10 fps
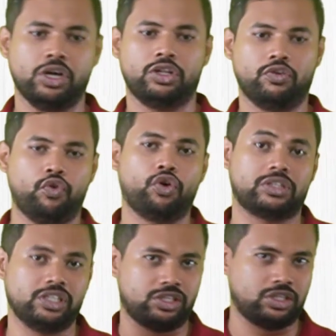The
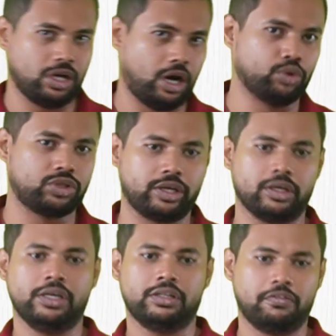fourth is housing.
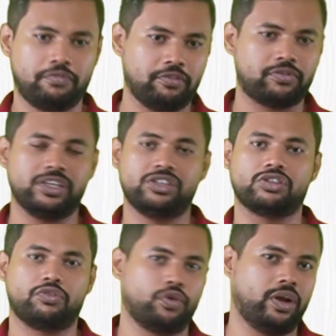The fifth
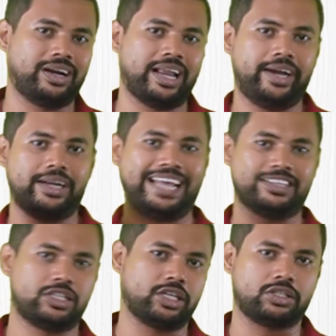is fuel and light. And the
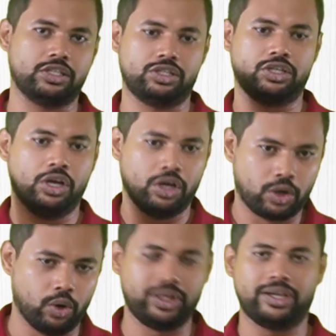sixth is
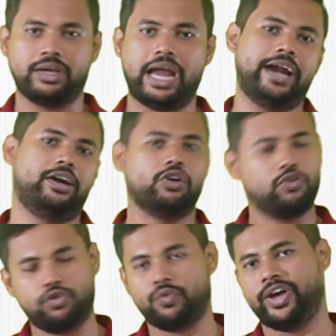clothing and
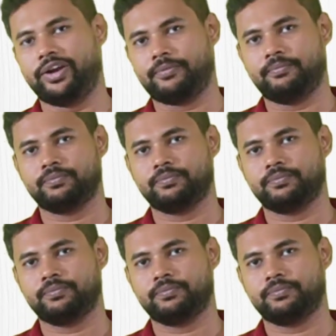footwear.